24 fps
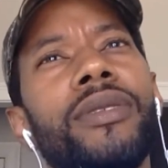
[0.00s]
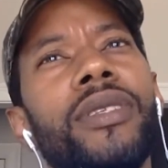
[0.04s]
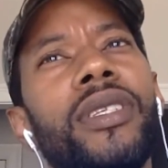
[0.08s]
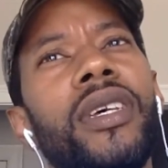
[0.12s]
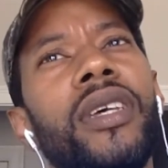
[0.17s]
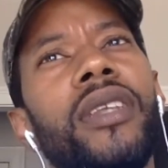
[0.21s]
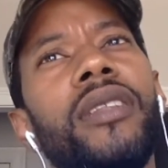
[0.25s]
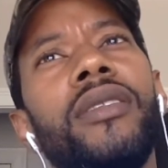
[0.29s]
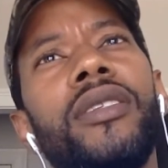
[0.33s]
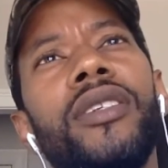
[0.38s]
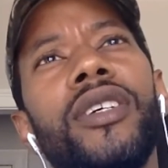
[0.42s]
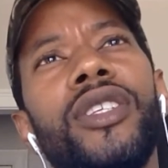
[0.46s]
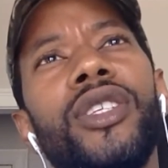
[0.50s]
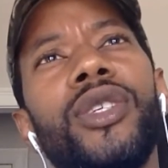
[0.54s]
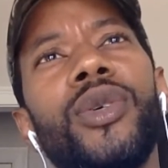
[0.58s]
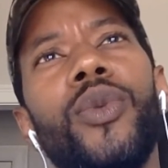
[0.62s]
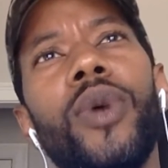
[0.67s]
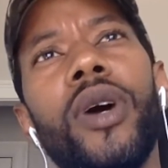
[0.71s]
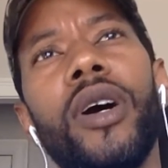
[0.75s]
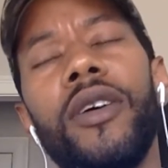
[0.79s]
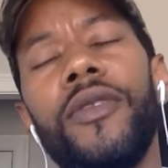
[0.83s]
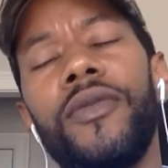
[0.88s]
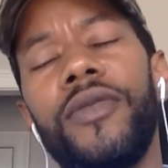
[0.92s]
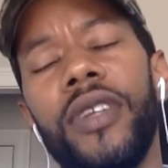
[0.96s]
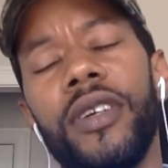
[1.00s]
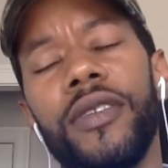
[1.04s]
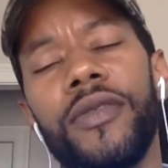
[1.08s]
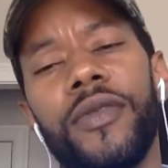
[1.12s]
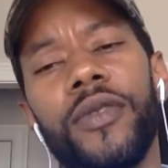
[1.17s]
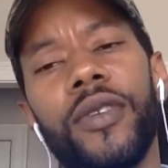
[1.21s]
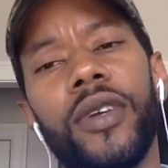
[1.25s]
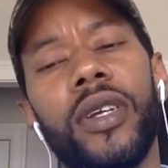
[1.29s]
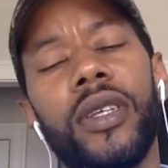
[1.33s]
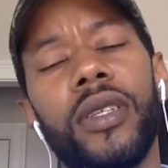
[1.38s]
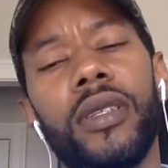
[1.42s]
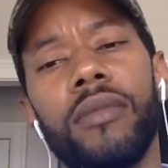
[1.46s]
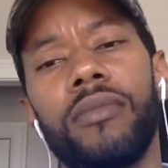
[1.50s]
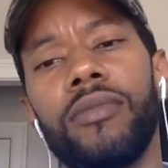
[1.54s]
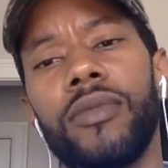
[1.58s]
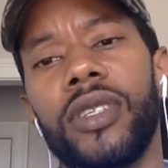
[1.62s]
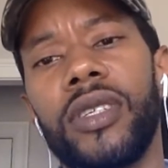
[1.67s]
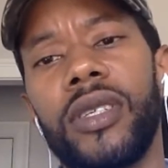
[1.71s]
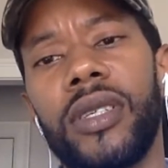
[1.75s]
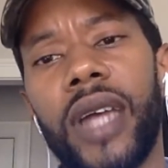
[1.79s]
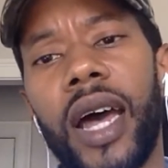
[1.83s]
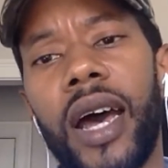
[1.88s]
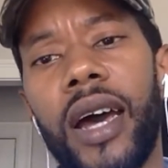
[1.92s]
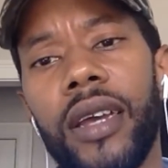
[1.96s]
10 to 12 different
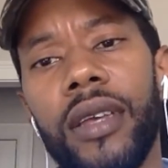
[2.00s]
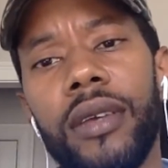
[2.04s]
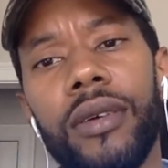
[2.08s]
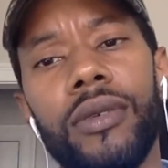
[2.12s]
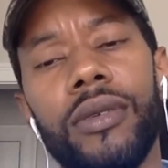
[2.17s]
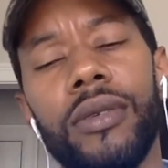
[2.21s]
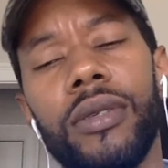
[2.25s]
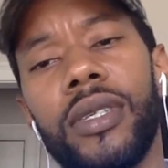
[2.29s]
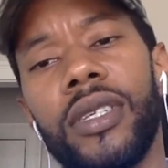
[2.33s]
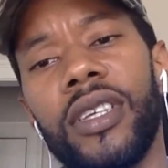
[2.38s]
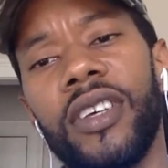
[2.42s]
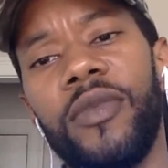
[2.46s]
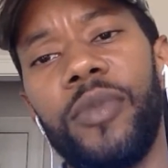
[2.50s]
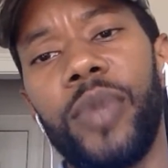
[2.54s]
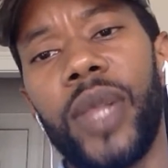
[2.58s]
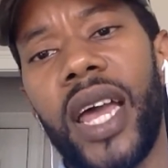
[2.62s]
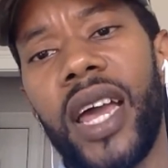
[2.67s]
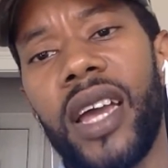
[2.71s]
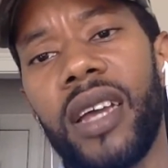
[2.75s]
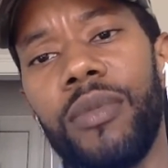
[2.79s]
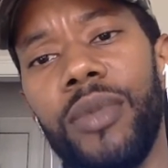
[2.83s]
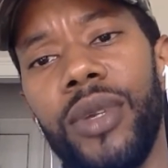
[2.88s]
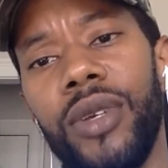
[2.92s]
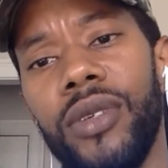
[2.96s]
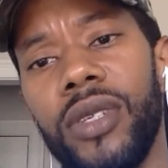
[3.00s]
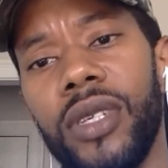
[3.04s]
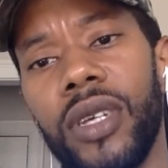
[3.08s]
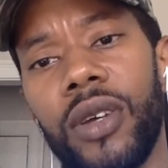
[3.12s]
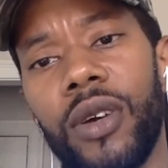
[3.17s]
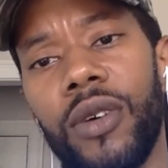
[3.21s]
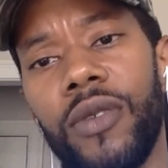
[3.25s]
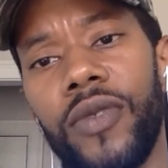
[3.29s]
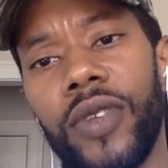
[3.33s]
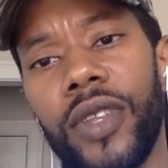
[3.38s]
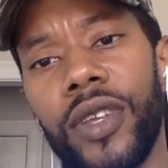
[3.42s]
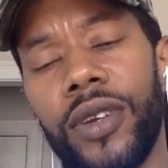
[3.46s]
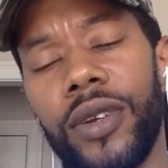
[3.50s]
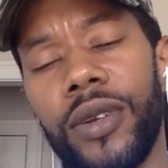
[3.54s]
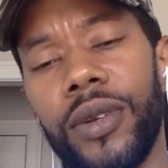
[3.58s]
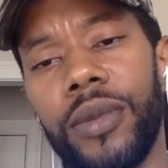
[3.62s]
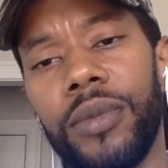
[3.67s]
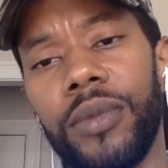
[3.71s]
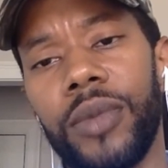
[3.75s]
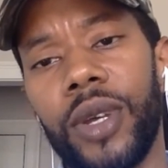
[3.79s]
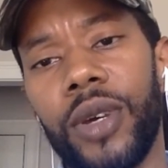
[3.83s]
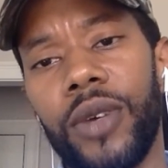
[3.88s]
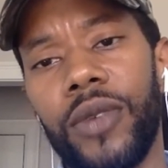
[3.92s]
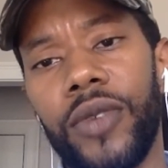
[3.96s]
styles of Black music over
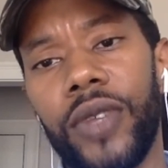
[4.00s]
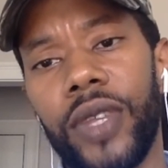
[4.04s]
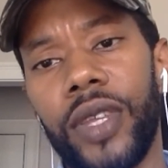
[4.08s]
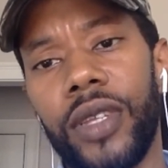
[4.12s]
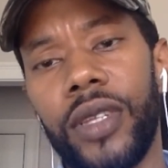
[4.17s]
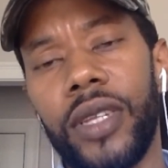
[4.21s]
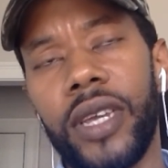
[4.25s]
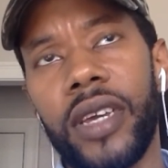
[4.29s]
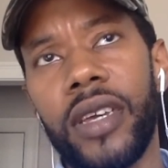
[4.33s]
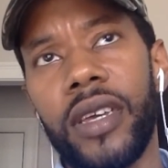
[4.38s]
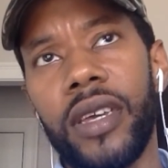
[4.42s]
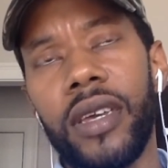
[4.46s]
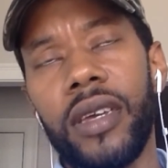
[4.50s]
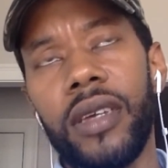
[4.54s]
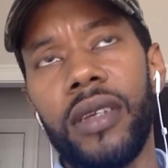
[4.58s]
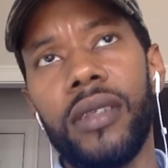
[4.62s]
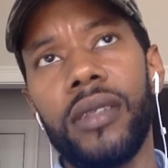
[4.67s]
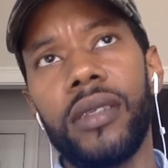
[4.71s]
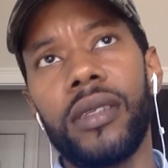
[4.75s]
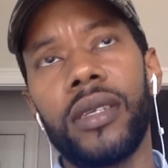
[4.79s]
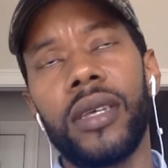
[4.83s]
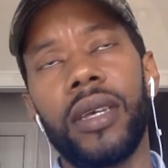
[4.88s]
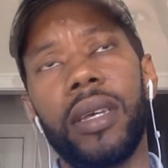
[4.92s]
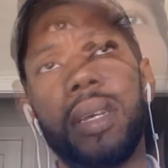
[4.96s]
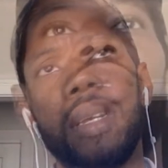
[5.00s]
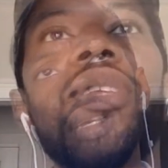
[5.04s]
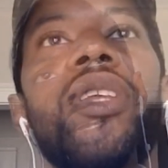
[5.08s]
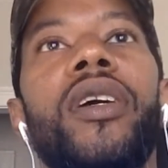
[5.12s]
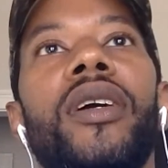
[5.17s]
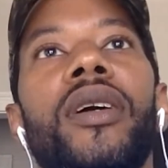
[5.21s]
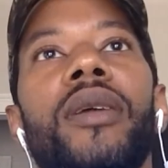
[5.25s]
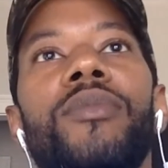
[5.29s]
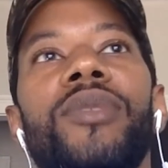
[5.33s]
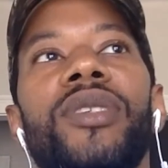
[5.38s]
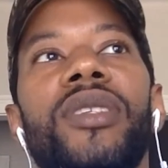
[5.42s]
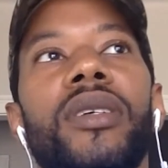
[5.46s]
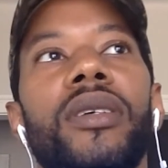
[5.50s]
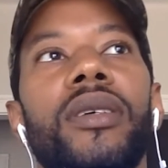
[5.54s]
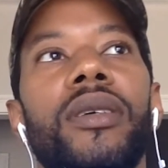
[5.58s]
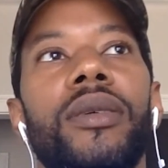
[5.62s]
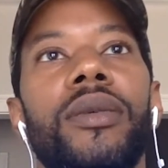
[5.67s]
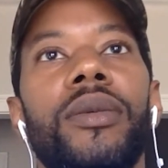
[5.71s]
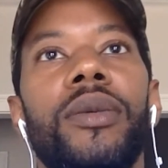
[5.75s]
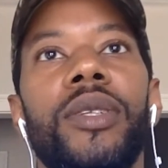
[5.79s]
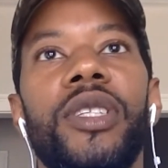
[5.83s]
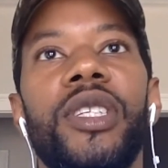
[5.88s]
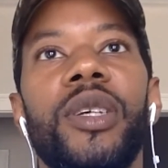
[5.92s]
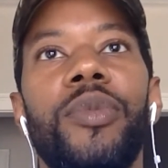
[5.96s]
the decades. When it comes
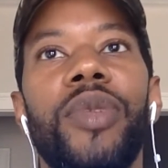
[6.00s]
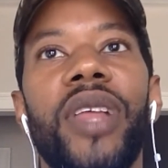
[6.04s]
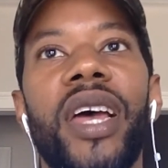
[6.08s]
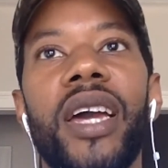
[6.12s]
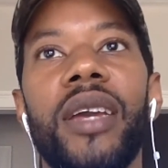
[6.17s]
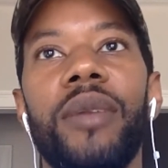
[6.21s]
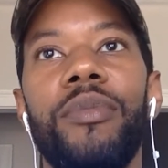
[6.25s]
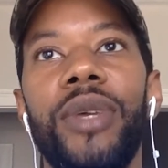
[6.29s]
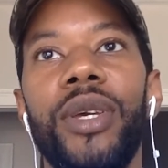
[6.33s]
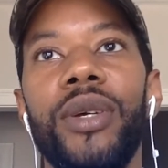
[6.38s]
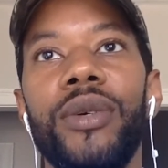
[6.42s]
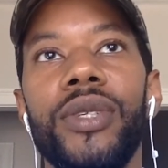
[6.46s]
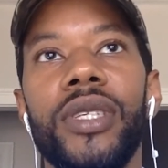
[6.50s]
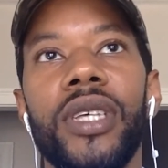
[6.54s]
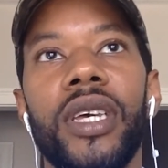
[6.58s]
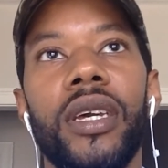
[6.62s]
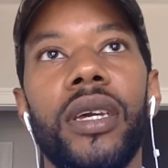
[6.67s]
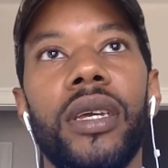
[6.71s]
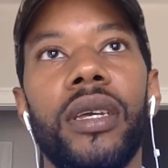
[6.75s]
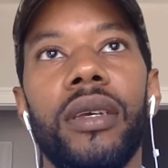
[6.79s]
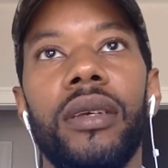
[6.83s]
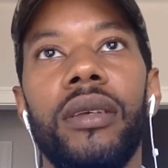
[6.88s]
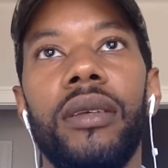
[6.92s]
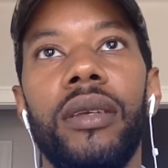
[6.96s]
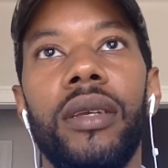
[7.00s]
to Black music,